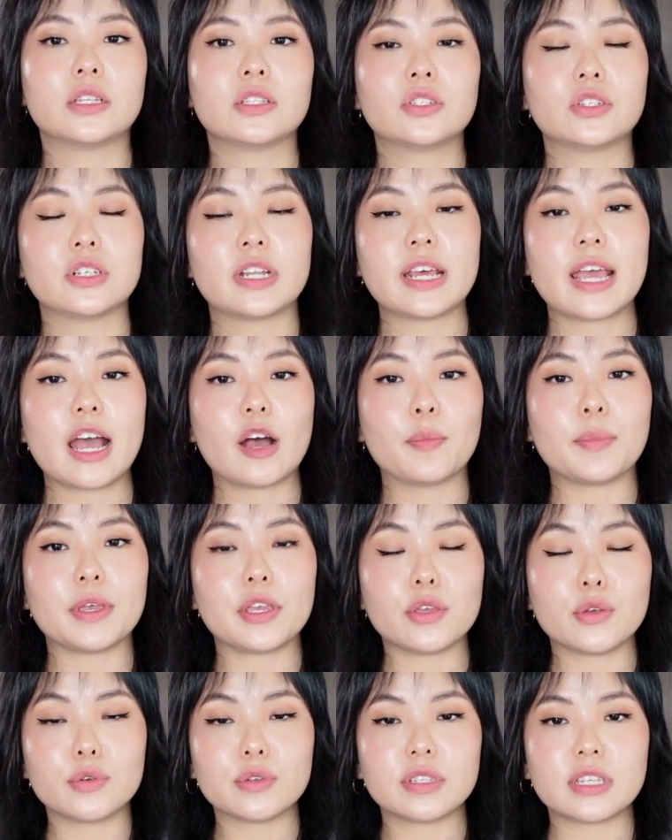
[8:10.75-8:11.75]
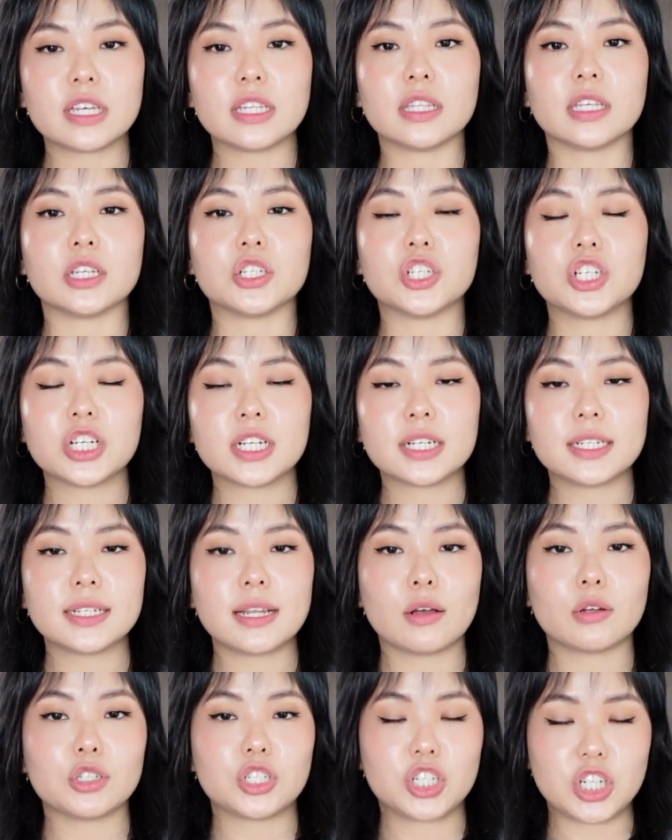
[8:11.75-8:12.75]
Today I'll be using the chickened
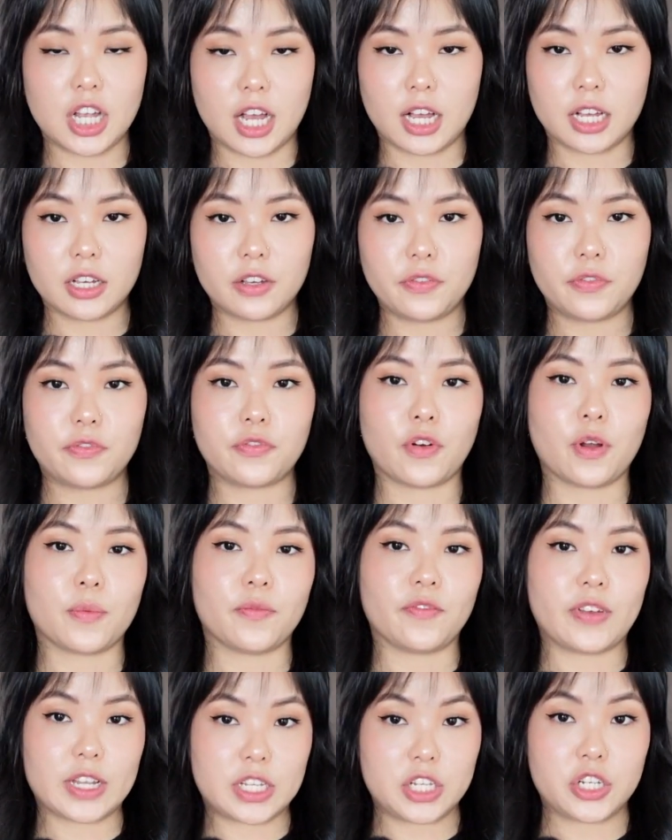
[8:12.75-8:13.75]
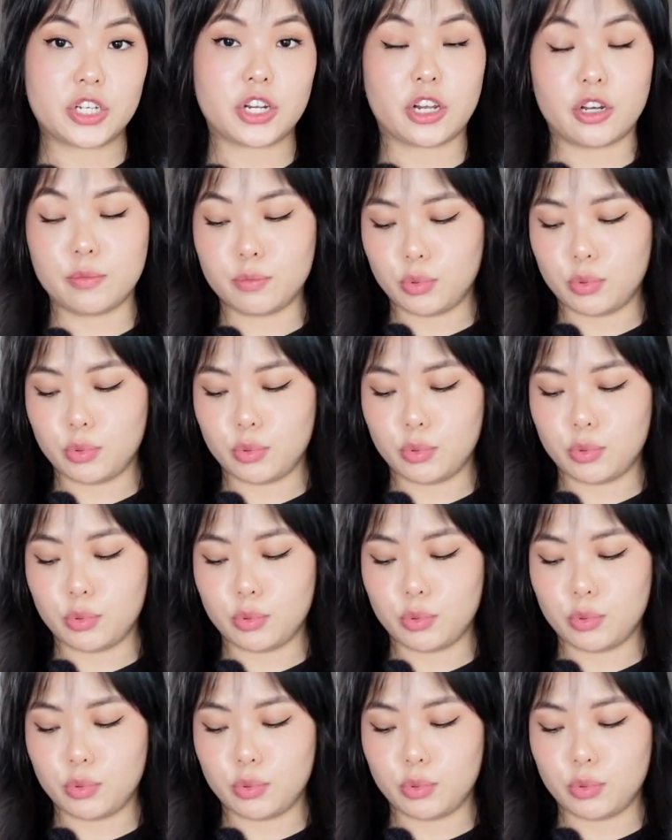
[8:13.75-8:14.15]
out chunk from Vegetarian